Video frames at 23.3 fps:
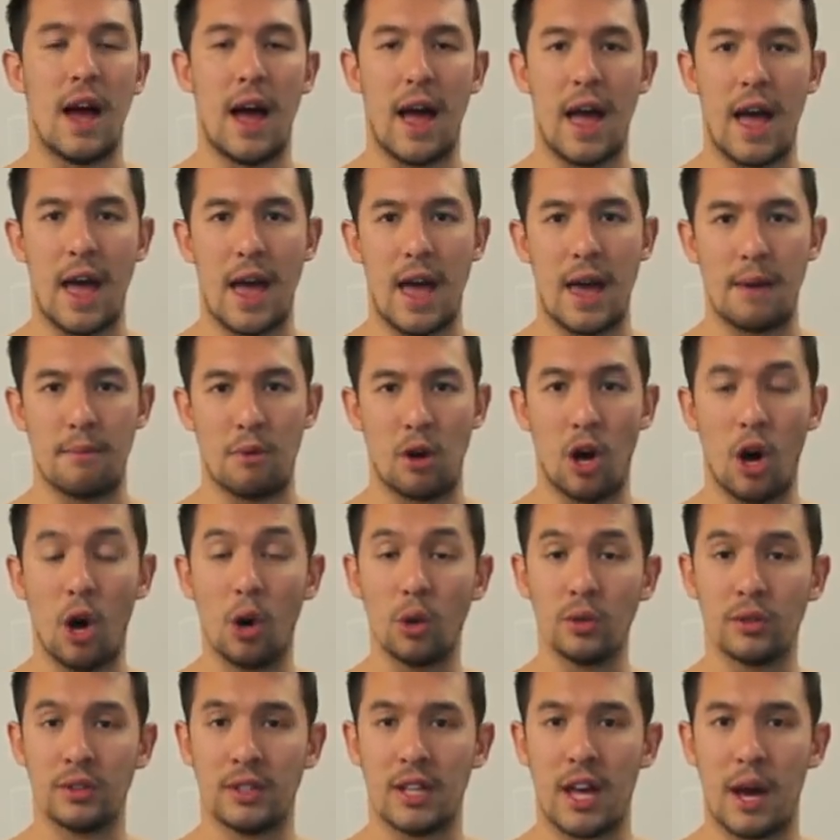
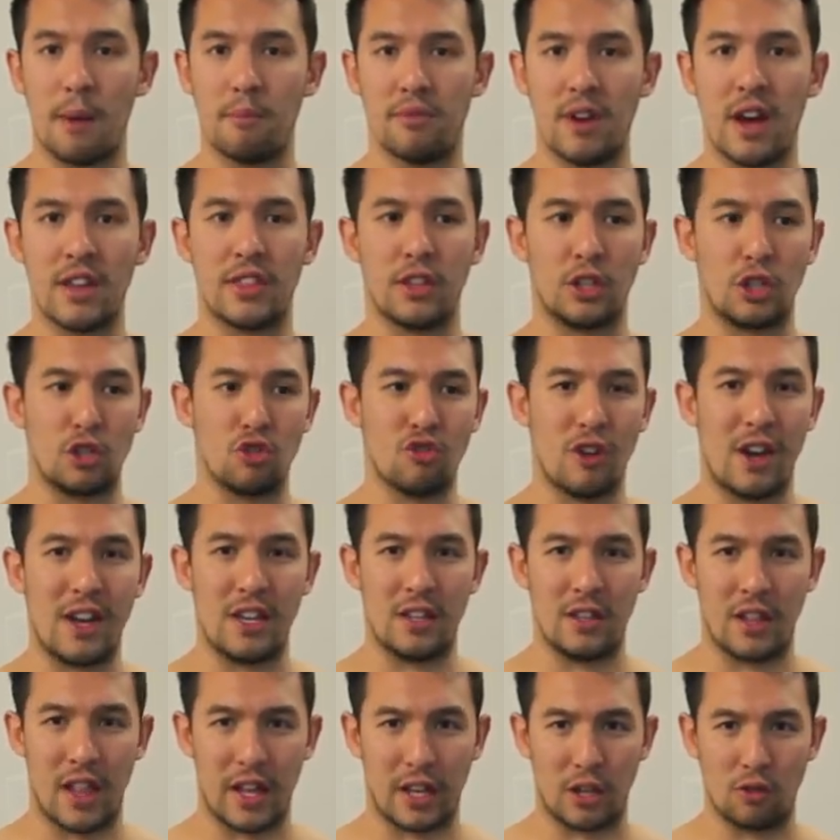holding that breath and
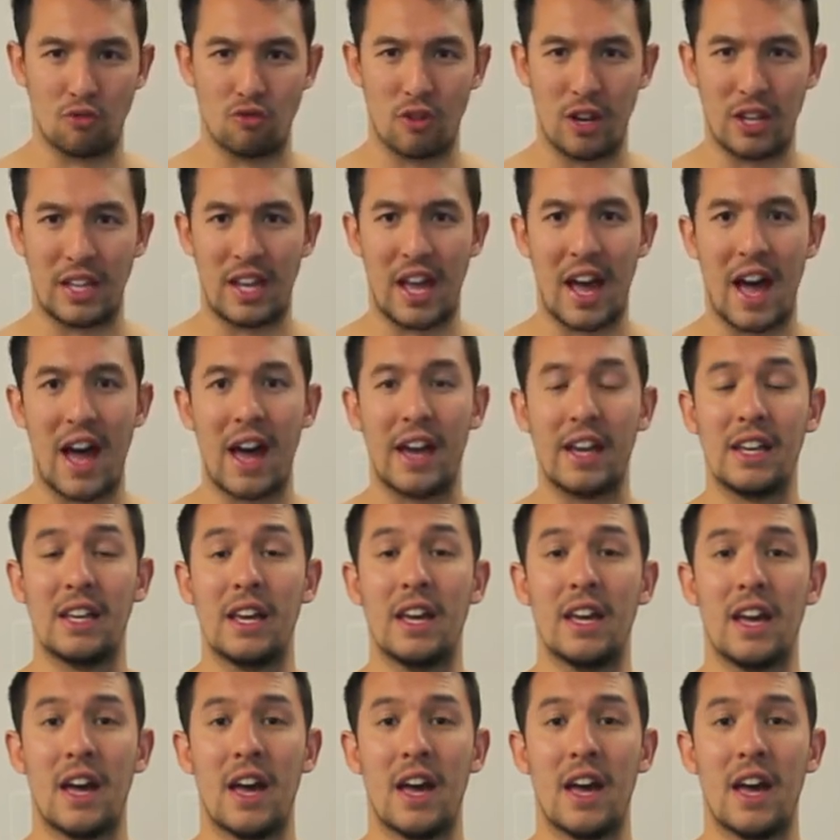creating like a really high,